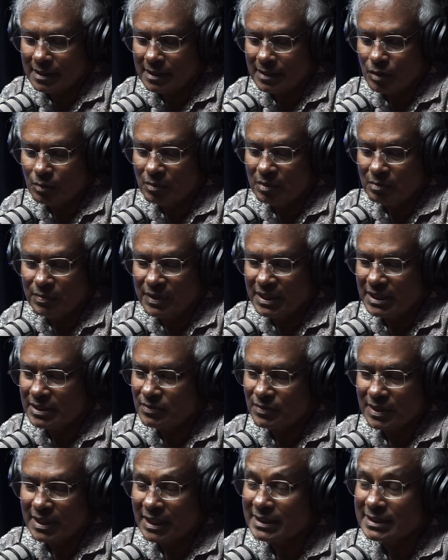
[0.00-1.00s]
human beings,
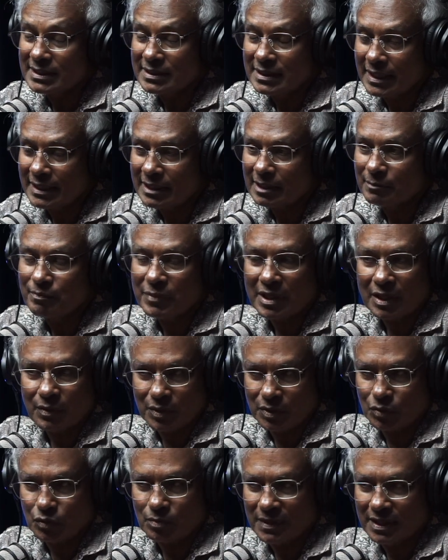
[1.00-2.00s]
you can't handle
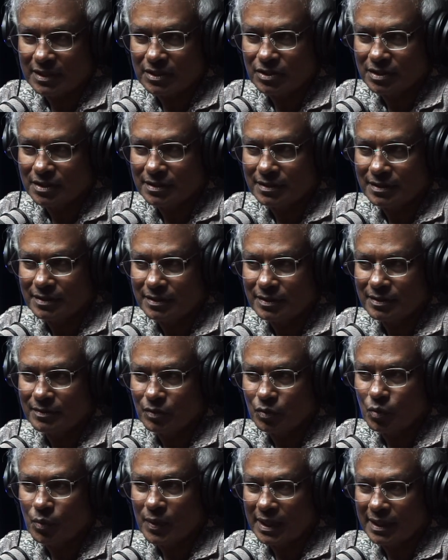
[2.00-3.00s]
power too much,
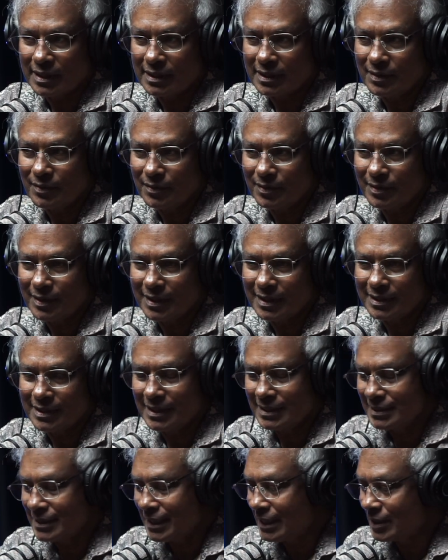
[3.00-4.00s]
too well, I think
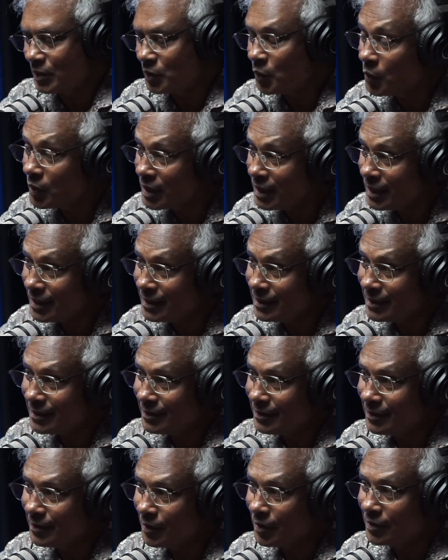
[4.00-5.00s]
this guy Tolkien,
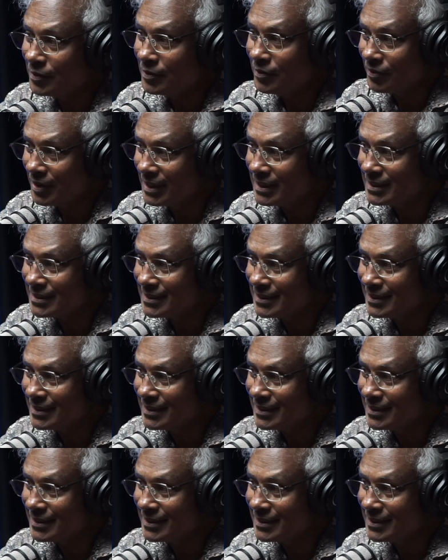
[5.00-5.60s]
Lord of the Rings.